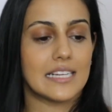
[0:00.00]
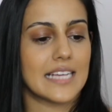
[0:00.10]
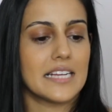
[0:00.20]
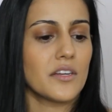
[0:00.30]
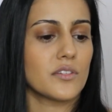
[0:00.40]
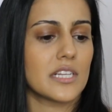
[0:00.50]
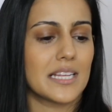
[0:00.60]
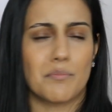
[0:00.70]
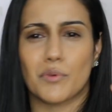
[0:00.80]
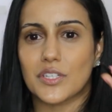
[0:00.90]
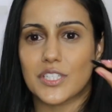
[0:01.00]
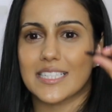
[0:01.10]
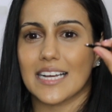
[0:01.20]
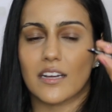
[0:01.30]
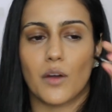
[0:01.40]
I tend not to like brushes
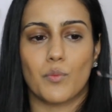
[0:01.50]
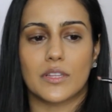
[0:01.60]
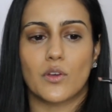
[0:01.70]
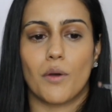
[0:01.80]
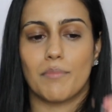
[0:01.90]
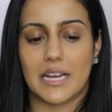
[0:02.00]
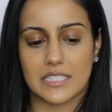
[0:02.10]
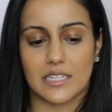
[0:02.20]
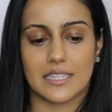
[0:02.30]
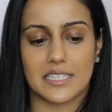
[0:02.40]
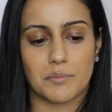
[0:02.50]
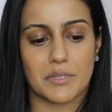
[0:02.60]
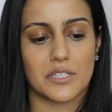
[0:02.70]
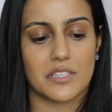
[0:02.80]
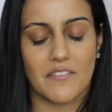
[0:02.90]
that come with compacts like this
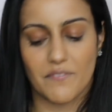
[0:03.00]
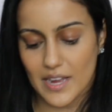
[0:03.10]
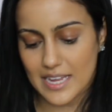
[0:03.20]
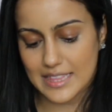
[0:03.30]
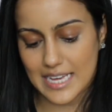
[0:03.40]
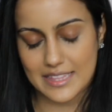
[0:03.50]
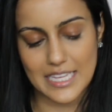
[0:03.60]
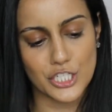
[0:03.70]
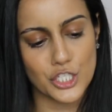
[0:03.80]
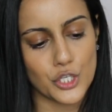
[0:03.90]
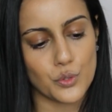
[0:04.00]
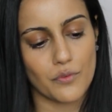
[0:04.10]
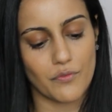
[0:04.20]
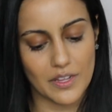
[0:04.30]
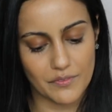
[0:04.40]
because I find that they're
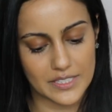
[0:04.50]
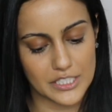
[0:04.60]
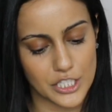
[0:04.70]
too fluffy.